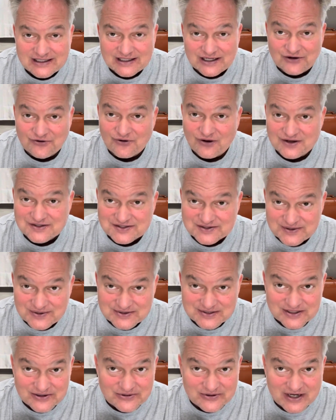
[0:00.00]
across
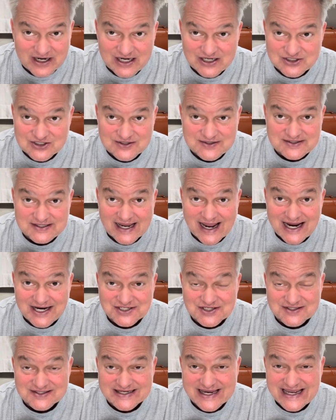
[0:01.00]
those locations, the
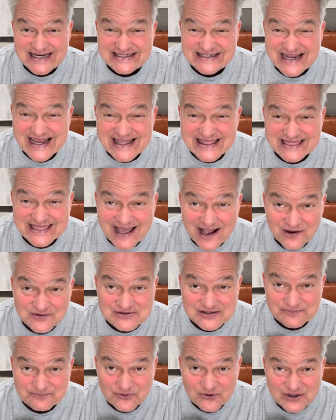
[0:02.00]
agency had
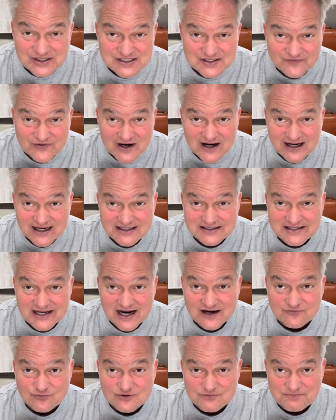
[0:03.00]
10,000 points of
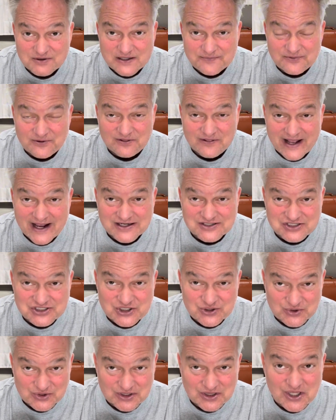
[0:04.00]
contact with people last
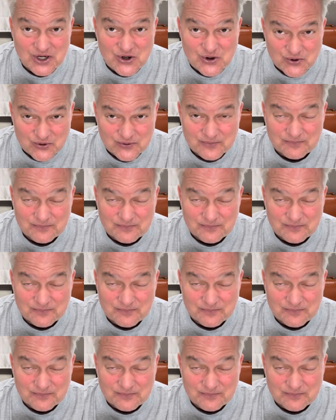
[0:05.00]
year alone.